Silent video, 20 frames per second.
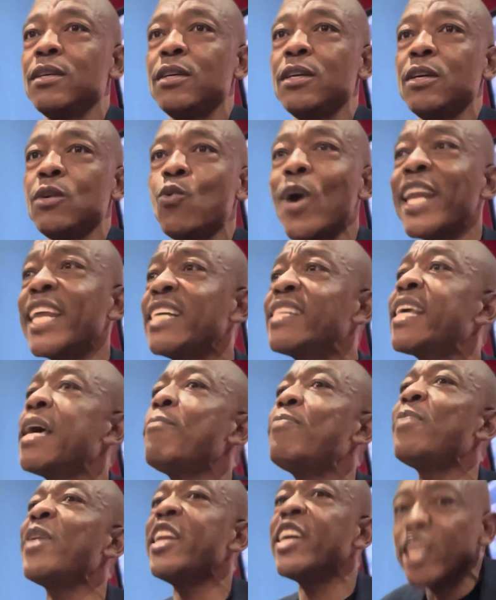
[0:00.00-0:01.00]
What is
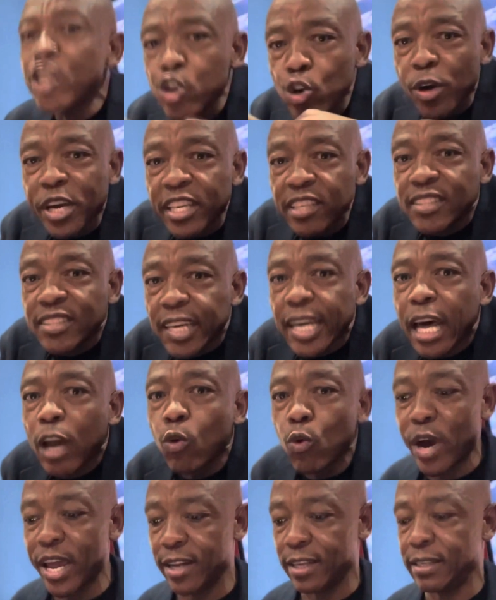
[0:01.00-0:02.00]
happening in your internal
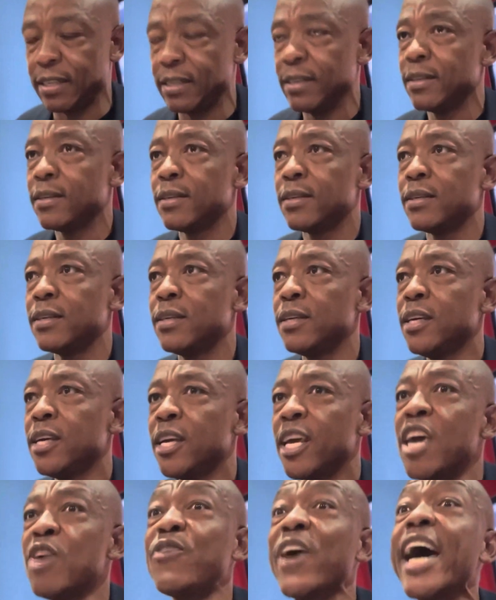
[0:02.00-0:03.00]
world?
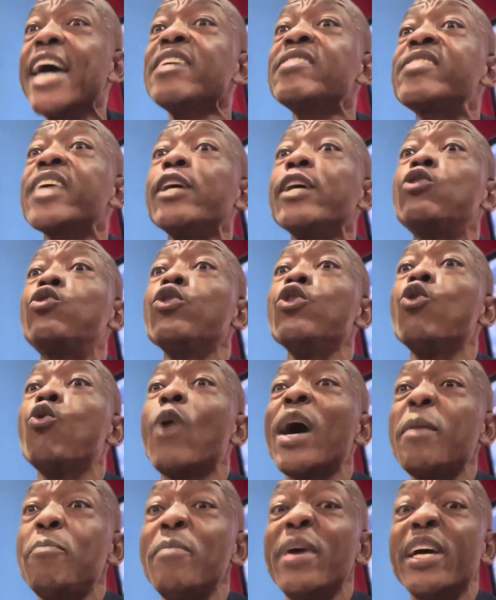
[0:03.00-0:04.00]
If I say to you,
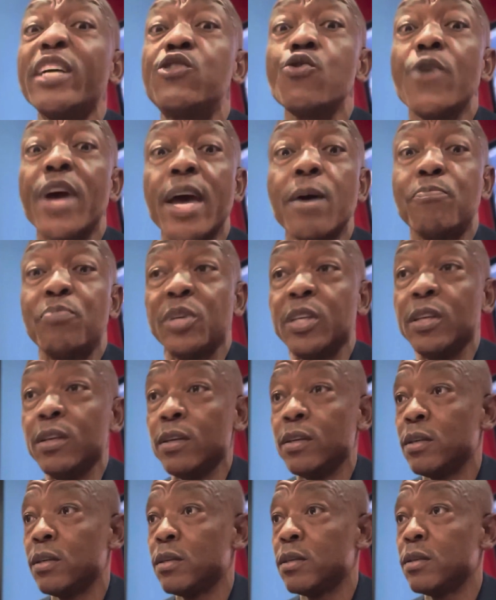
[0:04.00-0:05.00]
what makes you happy?
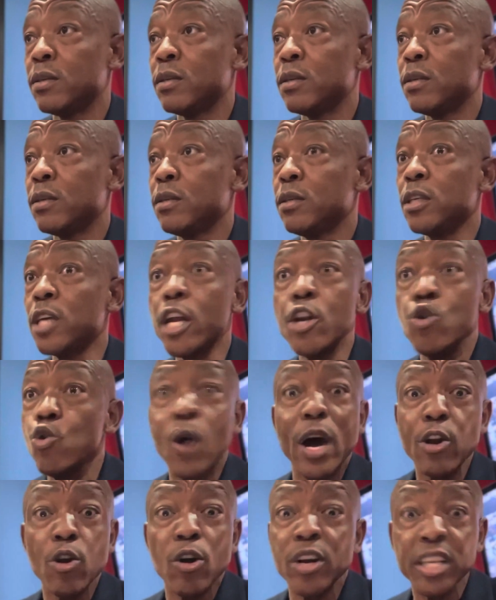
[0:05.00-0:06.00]
And you
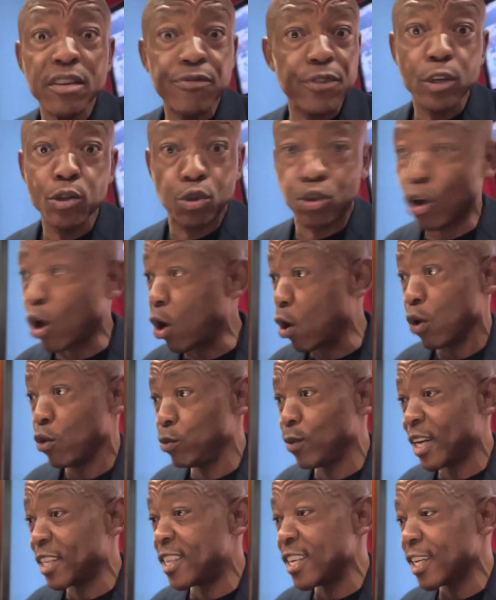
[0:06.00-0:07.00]
are not even sure.
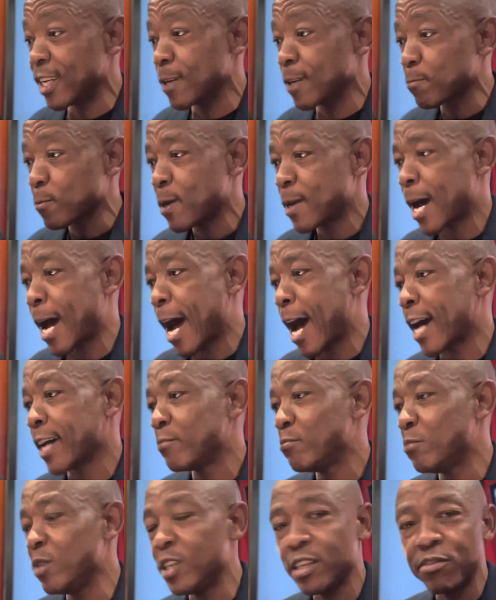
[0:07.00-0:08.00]
You are thinking,
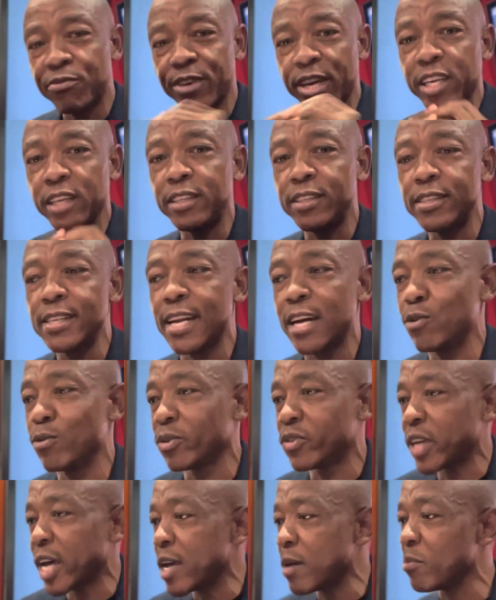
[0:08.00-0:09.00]
if I eat
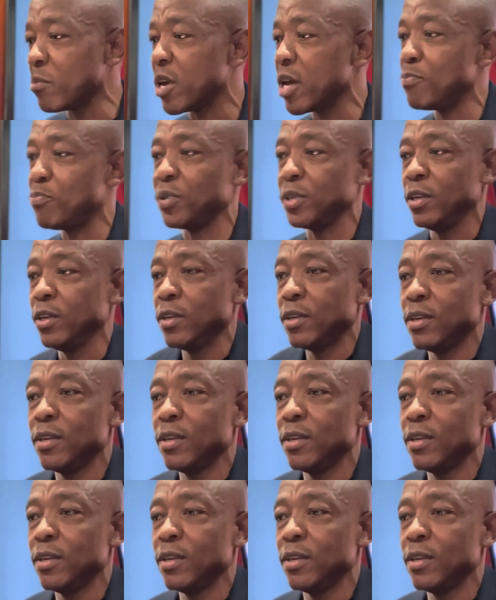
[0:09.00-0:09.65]
Nando's, I am happy.